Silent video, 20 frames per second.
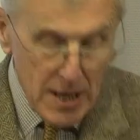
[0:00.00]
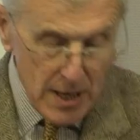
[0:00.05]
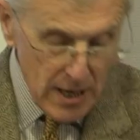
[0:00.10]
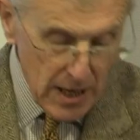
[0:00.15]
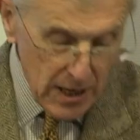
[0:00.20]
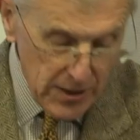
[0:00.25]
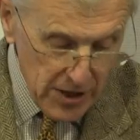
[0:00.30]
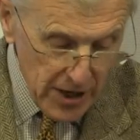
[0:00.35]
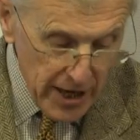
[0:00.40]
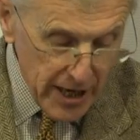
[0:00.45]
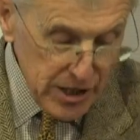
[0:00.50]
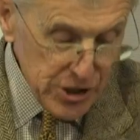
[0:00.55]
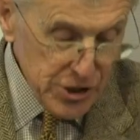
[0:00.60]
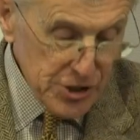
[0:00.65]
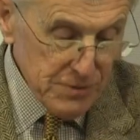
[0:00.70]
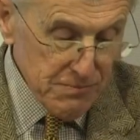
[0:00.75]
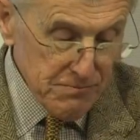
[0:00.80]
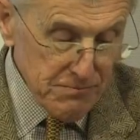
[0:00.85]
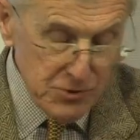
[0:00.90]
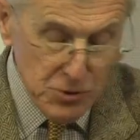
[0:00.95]
In the next
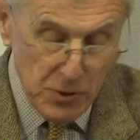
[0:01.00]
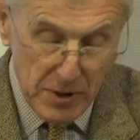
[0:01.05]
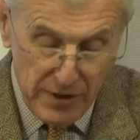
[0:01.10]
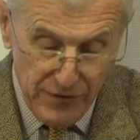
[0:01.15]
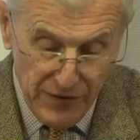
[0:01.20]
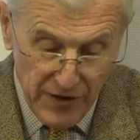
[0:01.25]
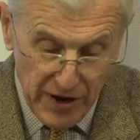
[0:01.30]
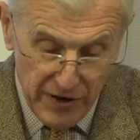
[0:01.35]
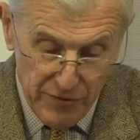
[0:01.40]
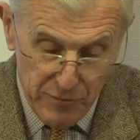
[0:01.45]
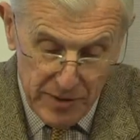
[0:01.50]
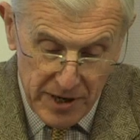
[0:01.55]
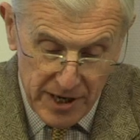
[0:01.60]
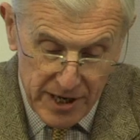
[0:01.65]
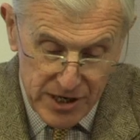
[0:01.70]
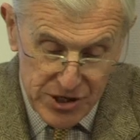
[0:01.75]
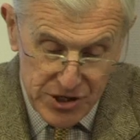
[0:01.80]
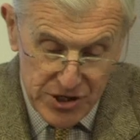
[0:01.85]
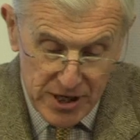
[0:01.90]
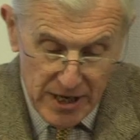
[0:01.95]
25
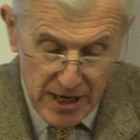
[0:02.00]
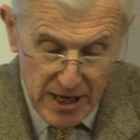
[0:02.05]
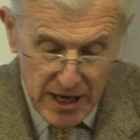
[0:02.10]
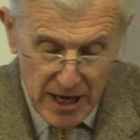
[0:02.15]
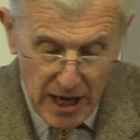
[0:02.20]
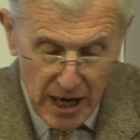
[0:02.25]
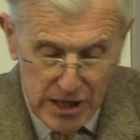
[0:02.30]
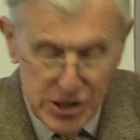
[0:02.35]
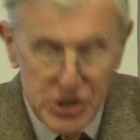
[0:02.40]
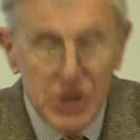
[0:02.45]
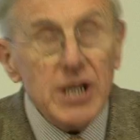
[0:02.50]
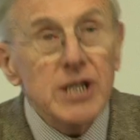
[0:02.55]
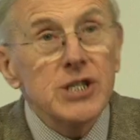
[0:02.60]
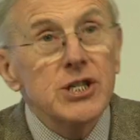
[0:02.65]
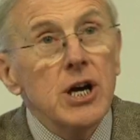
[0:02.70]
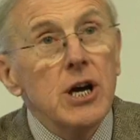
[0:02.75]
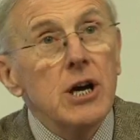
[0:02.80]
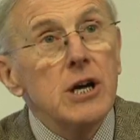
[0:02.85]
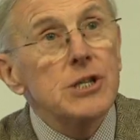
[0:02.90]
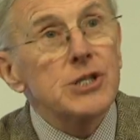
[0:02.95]
minutes, I'll seek to
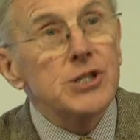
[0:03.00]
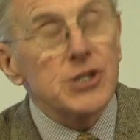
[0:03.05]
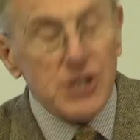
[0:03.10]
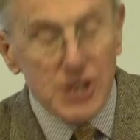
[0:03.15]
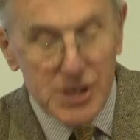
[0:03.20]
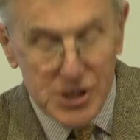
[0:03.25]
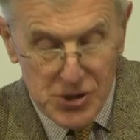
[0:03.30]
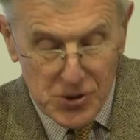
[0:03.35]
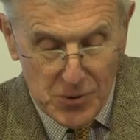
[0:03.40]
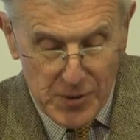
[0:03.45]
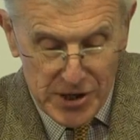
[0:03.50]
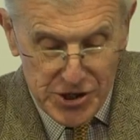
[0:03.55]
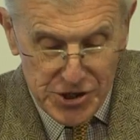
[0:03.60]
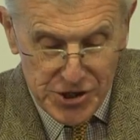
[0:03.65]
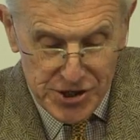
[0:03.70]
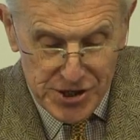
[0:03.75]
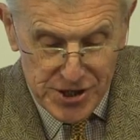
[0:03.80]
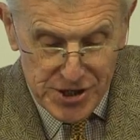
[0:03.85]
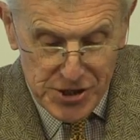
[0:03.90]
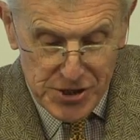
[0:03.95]
answer these
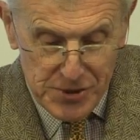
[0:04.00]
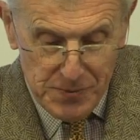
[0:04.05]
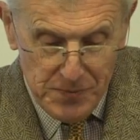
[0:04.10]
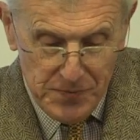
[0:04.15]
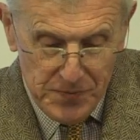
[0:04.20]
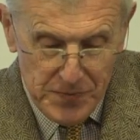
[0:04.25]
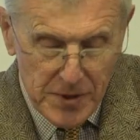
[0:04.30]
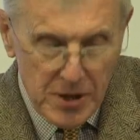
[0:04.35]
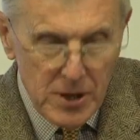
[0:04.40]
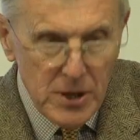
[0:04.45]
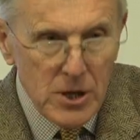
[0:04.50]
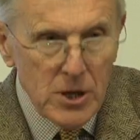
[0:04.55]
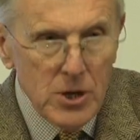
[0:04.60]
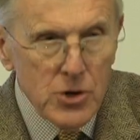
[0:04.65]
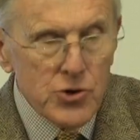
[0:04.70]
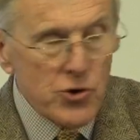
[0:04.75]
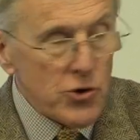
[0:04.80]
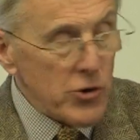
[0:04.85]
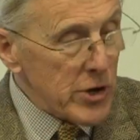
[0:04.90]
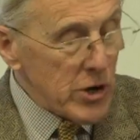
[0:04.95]
questions,
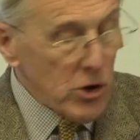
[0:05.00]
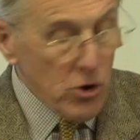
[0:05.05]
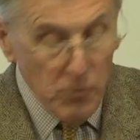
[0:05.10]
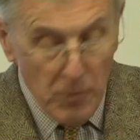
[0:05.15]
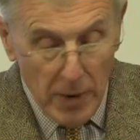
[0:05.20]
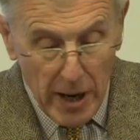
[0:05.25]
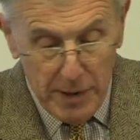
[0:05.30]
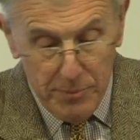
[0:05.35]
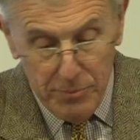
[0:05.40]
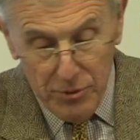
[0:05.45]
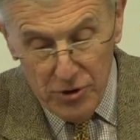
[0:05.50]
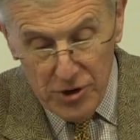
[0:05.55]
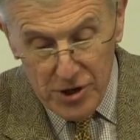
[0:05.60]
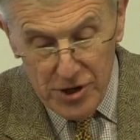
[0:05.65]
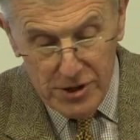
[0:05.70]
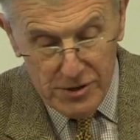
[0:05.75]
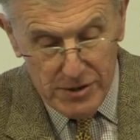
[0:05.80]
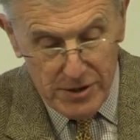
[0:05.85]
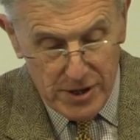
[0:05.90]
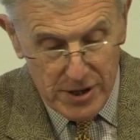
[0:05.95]
drawing on my
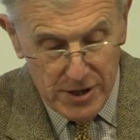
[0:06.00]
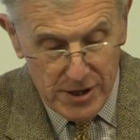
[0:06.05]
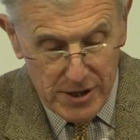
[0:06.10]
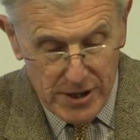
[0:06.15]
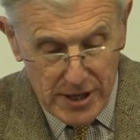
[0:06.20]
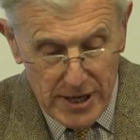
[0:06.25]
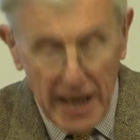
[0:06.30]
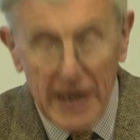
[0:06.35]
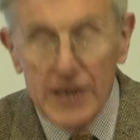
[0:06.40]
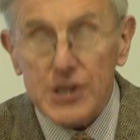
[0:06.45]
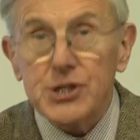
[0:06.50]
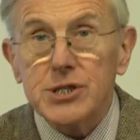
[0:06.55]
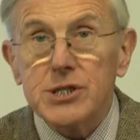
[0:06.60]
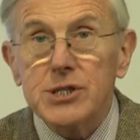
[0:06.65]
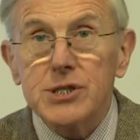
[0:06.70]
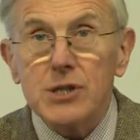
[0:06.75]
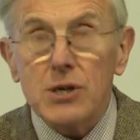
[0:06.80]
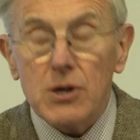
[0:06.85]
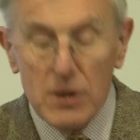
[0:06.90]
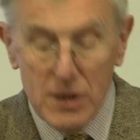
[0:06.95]
book,
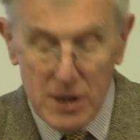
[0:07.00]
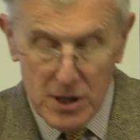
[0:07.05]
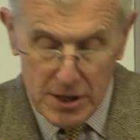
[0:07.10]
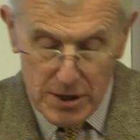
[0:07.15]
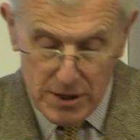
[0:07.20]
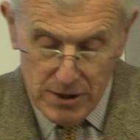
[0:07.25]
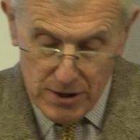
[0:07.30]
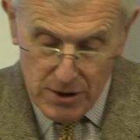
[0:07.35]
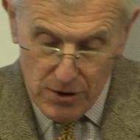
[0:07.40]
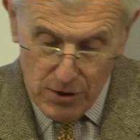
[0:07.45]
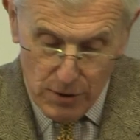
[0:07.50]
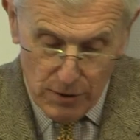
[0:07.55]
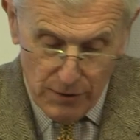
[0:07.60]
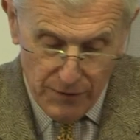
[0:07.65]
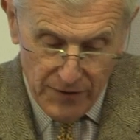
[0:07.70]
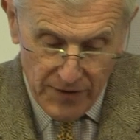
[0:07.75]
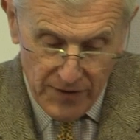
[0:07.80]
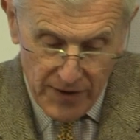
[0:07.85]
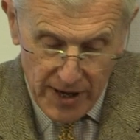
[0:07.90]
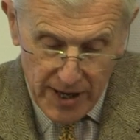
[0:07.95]
Analysis
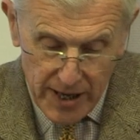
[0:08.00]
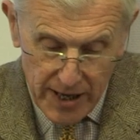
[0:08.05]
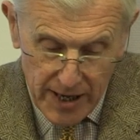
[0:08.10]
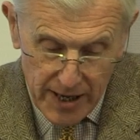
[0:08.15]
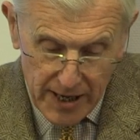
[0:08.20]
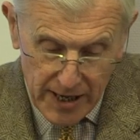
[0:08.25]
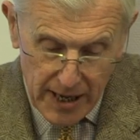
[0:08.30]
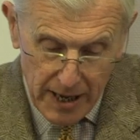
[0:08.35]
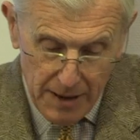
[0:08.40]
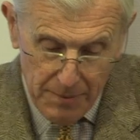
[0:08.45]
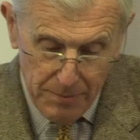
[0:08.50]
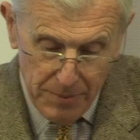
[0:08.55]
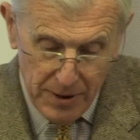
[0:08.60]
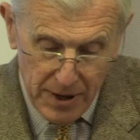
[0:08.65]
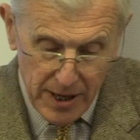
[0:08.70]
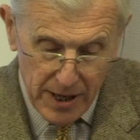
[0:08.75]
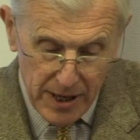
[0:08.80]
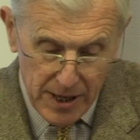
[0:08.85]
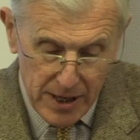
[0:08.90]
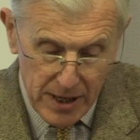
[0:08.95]
of a
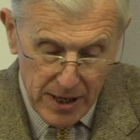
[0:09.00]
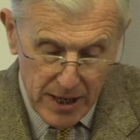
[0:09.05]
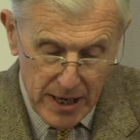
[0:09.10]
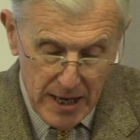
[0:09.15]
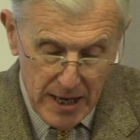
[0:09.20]
Campaign,